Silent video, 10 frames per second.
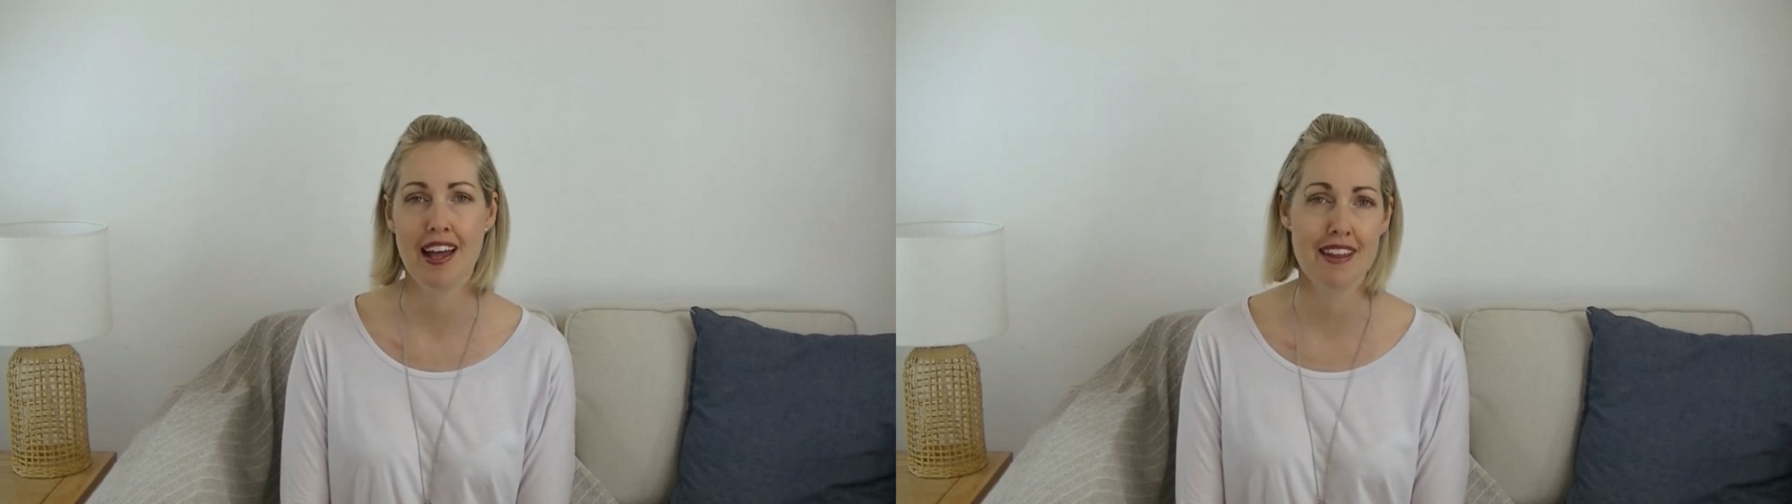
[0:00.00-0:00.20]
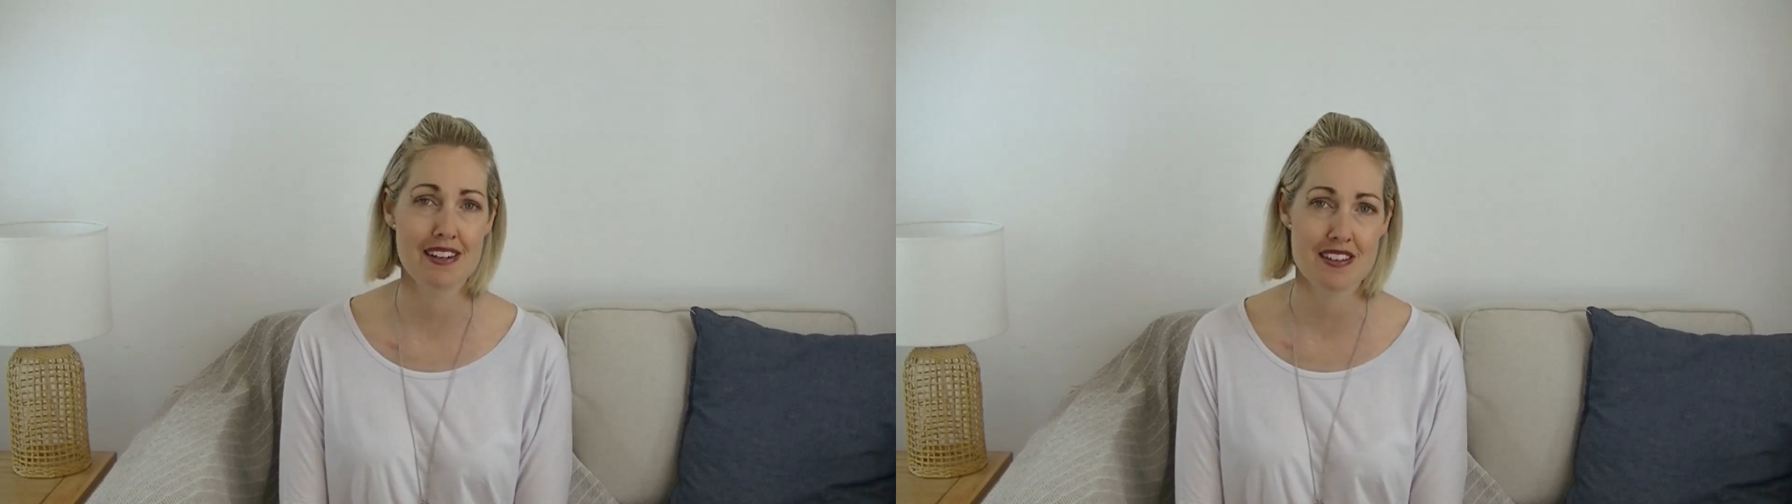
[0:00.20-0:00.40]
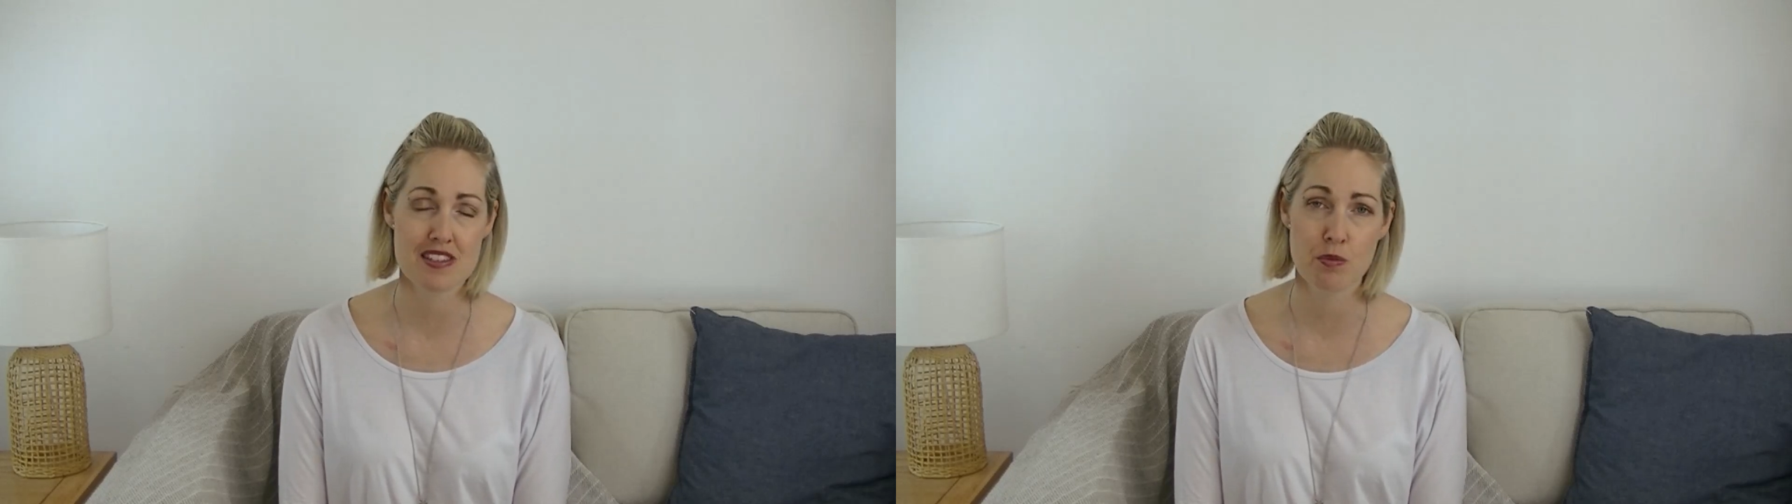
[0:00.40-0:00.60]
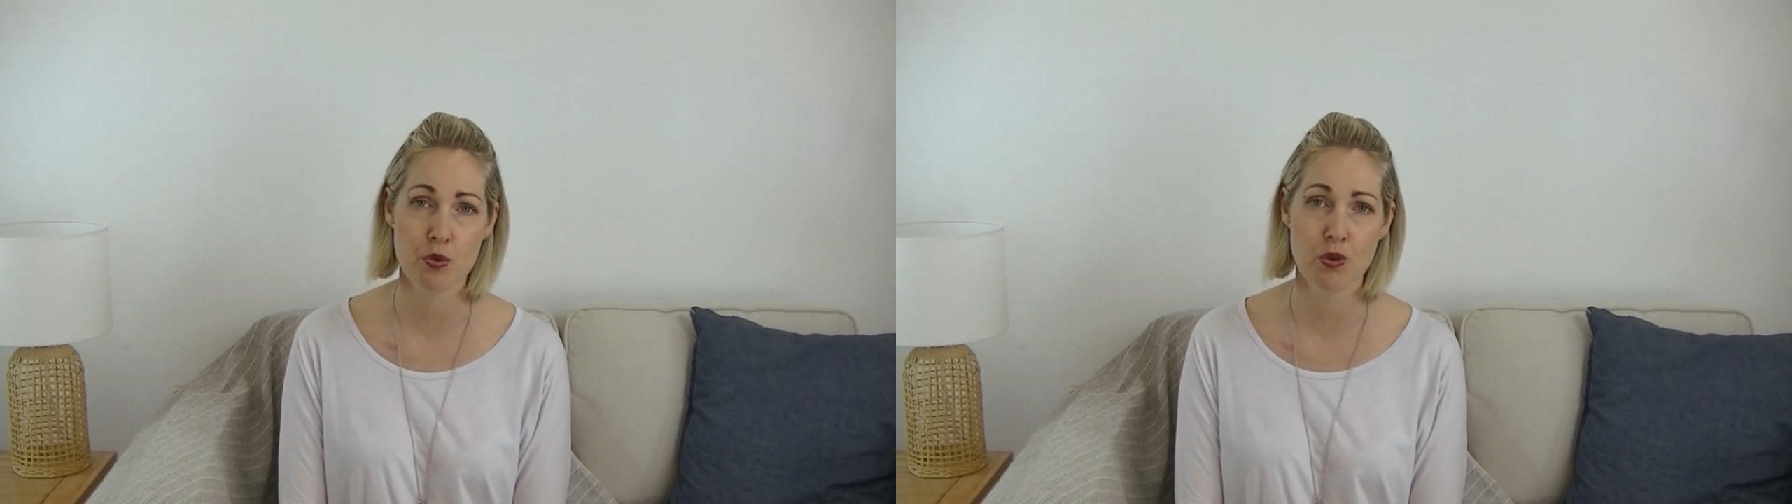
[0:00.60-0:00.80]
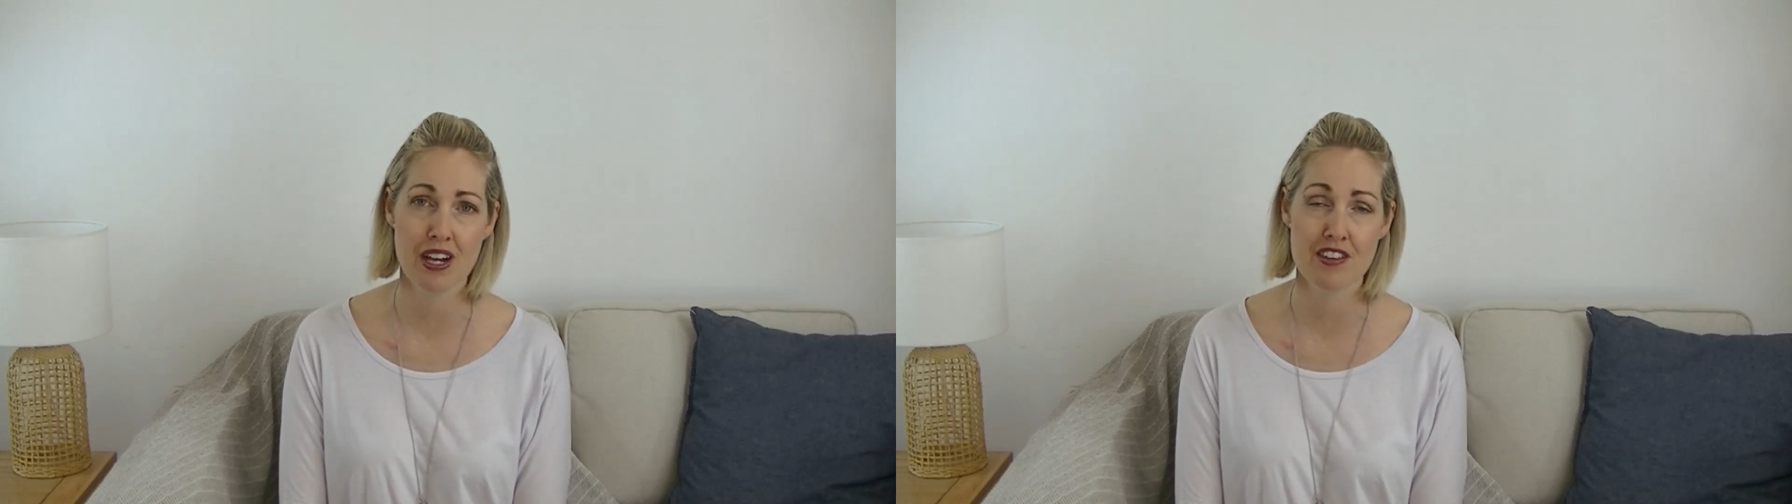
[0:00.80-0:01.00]
And that's as
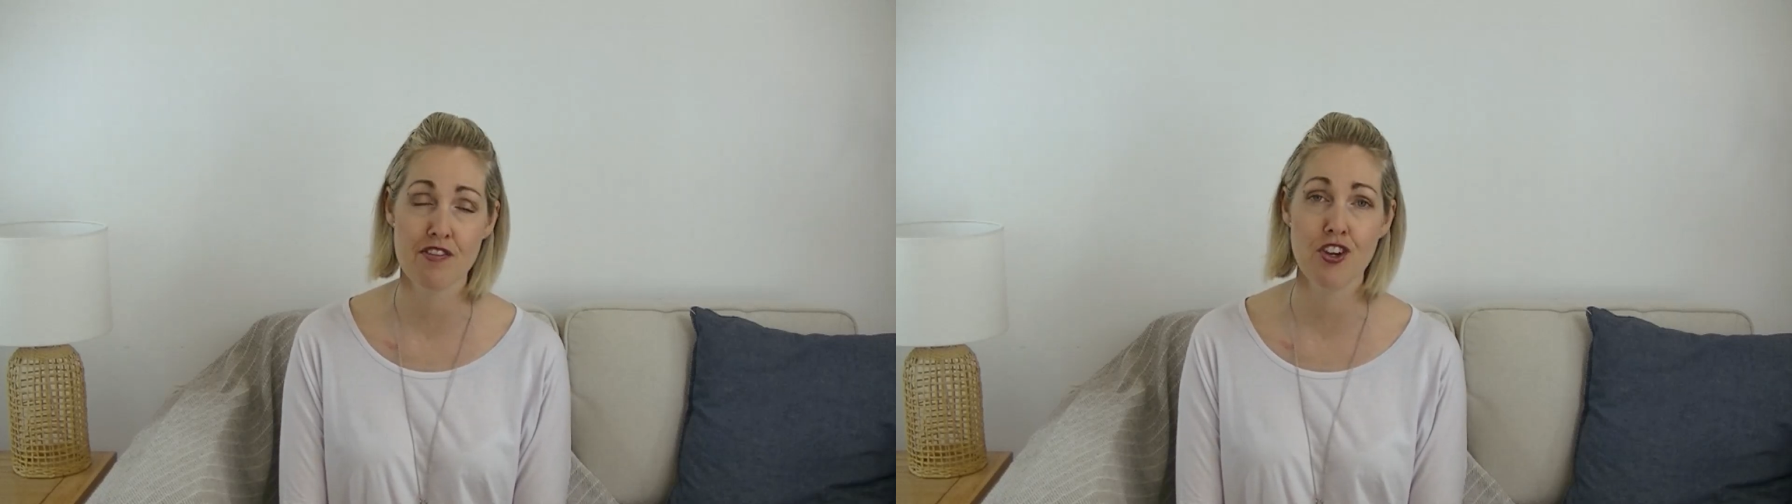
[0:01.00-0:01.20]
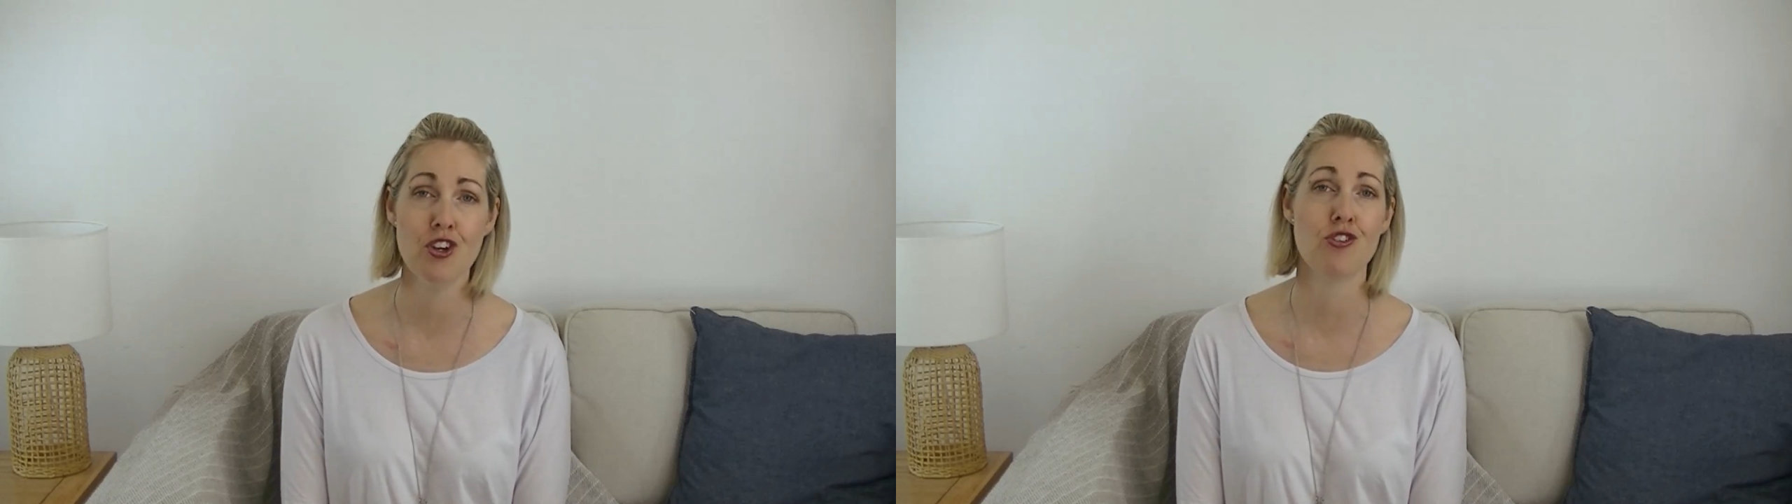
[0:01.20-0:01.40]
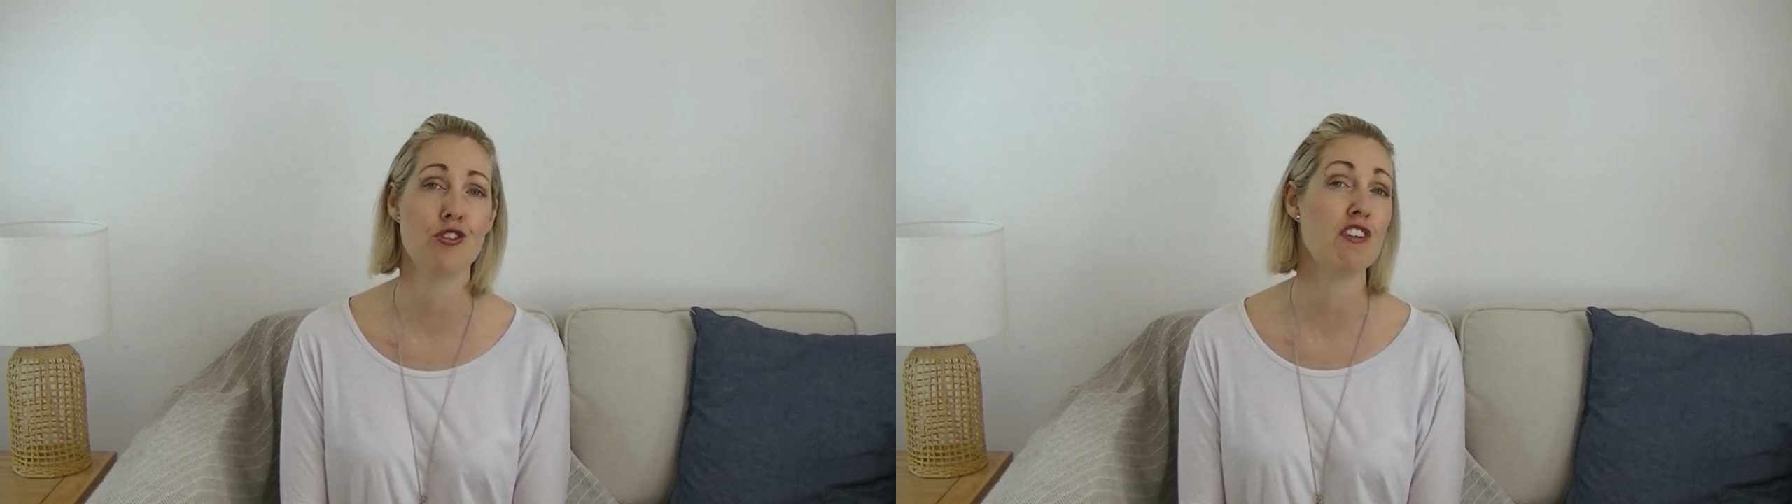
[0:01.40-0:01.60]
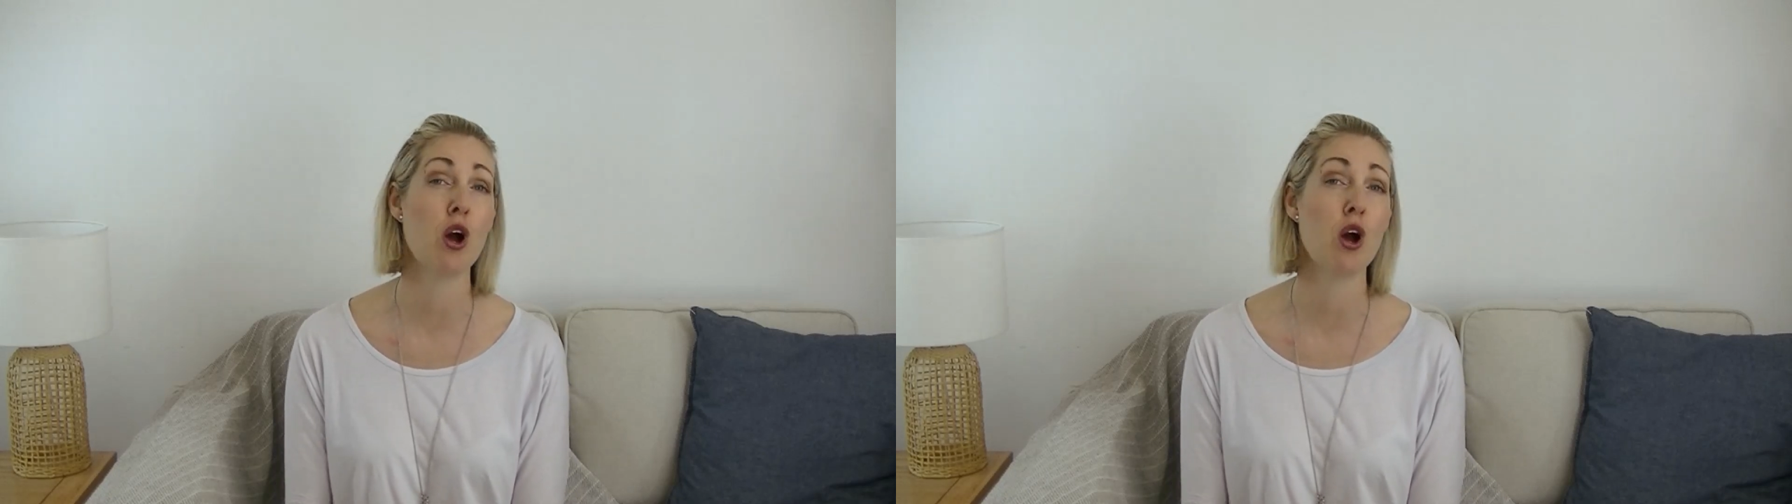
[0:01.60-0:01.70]
simple as, first off,